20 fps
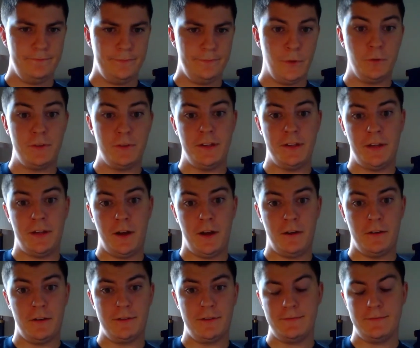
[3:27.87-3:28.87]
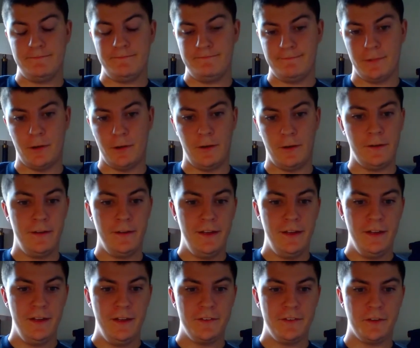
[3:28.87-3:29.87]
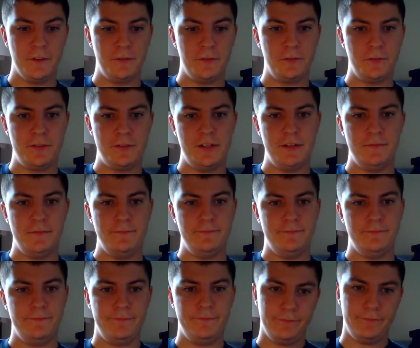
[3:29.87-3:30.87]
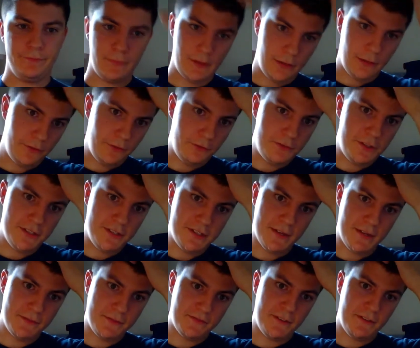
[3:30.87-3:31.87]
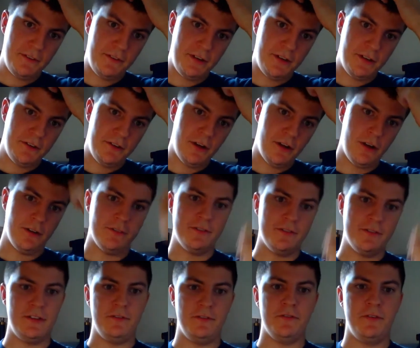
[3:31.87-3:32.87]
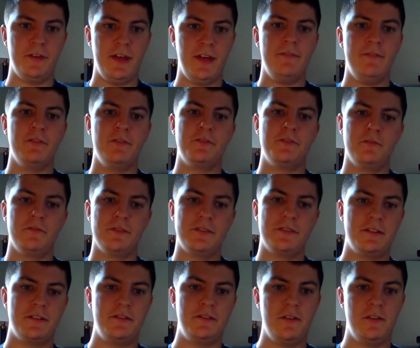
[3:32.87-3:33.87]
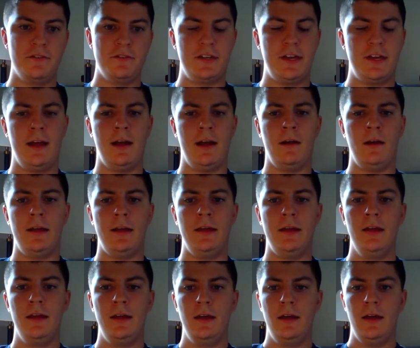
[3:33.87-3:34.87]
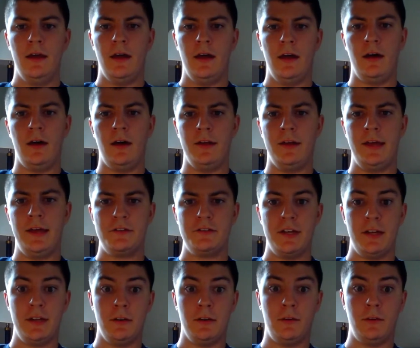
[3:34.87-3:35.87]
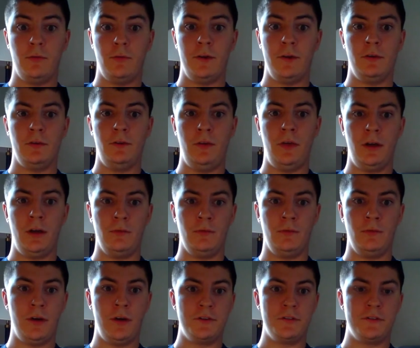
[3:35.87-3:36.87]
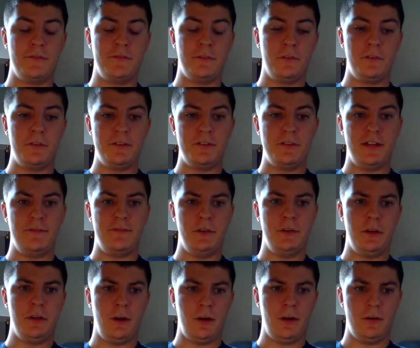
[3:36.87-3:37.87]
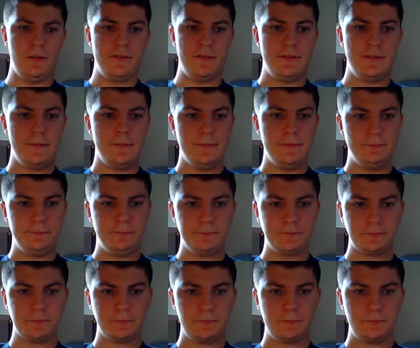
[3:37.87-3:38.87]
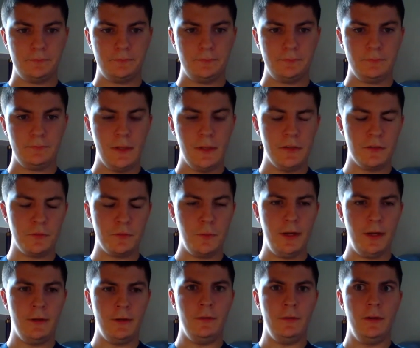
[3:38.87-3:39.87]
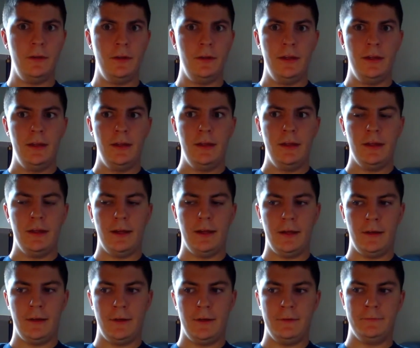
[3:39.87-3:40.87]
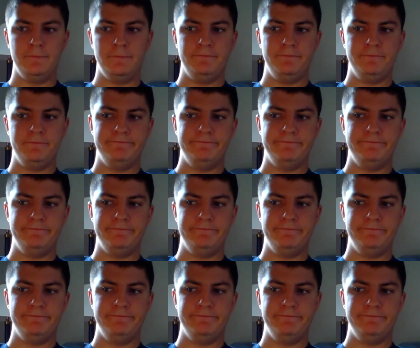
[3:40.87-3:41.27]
13 carries. Sorry. So 13 attempts for 79 yards. So he averaged over 6 yards a carry. He actually had a career-long rush of 37 yards as well. The